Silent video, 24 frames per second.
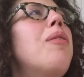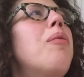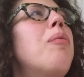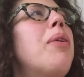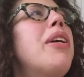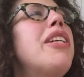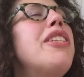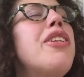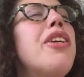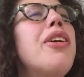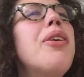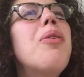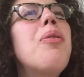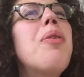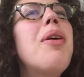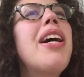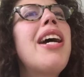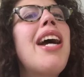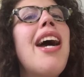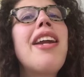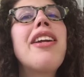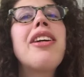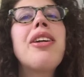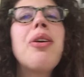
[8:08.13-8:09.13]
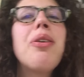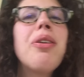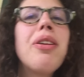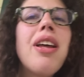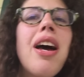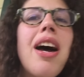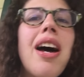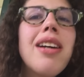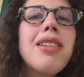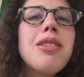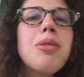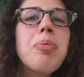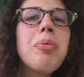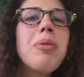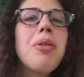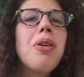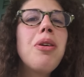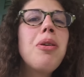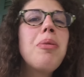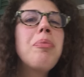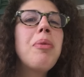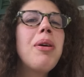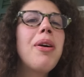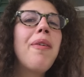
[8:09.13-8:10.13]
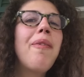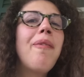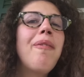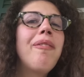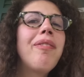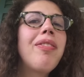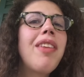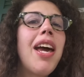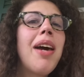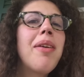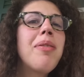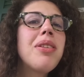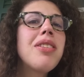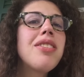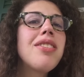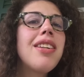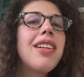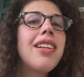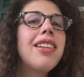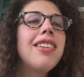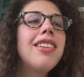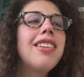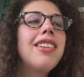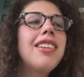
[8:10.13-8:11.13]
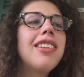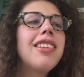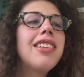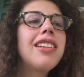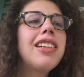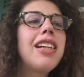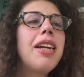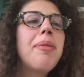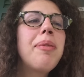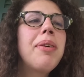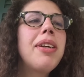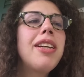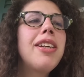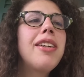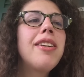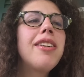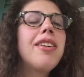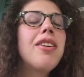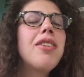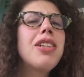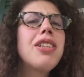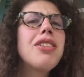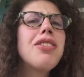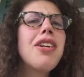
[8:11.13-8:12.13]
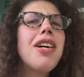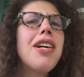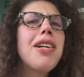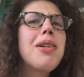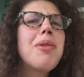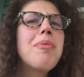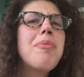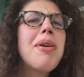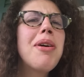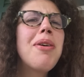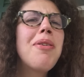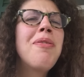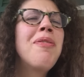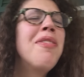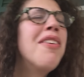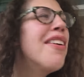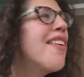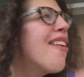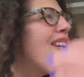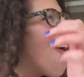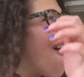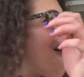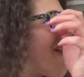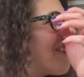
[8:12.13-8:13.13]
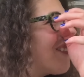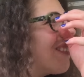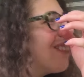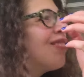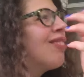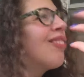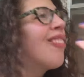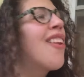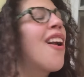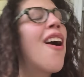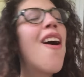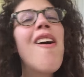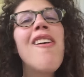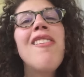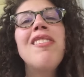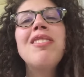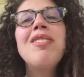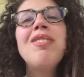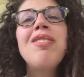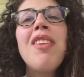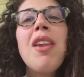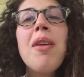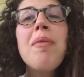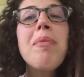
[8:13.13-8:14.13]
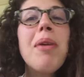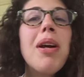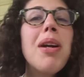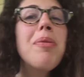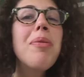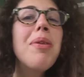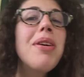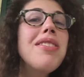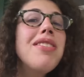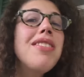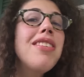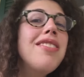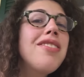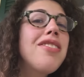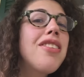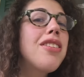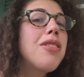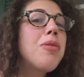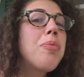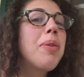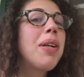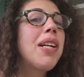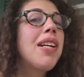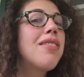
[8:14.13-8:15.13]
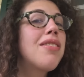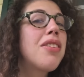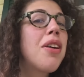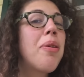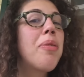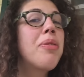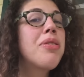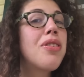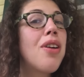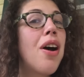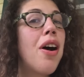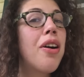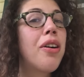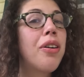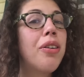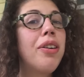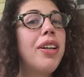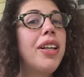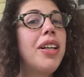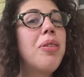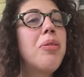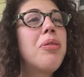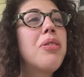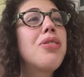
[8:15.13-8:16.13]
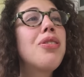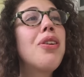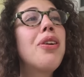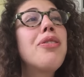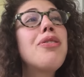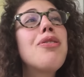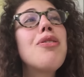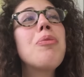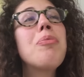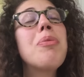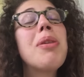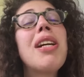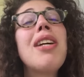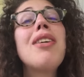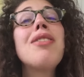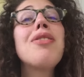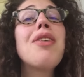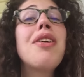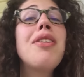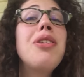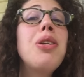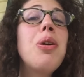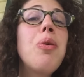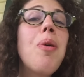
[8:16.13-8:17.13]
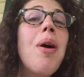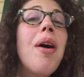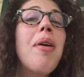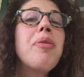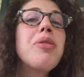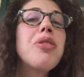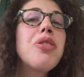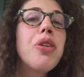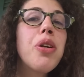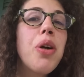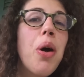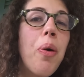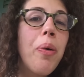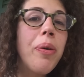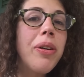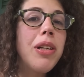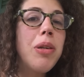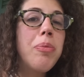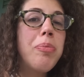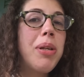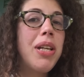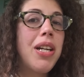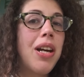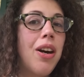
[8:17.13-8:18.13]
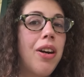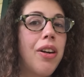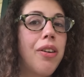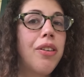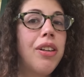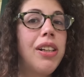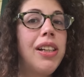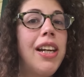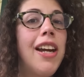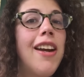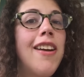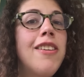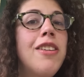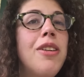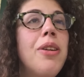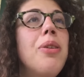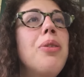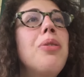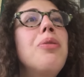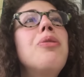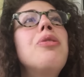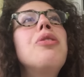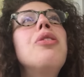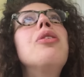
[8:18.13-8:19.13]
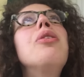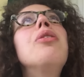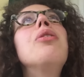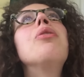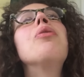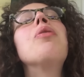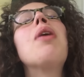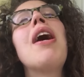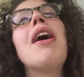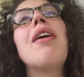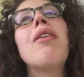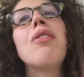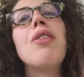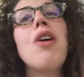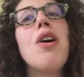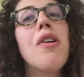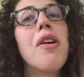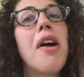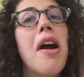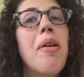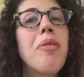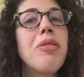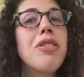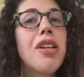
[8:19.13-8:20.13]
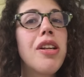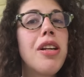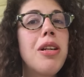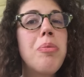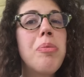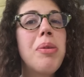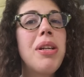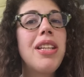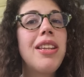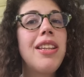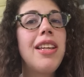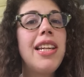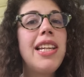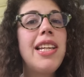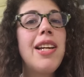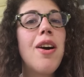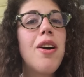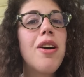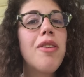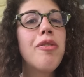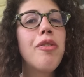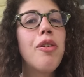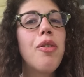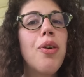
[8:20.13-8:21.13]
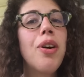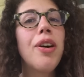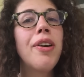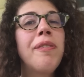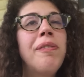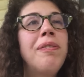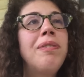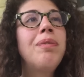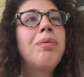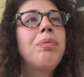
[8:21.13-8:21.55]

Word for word: we knew I had to go to the hospital, but I was like, uh, can we go to Taco Bell? But it wasn't just because I was hungry. It was also because I knew I was going to be hungry, and who knew how long I was going to be in the ER for.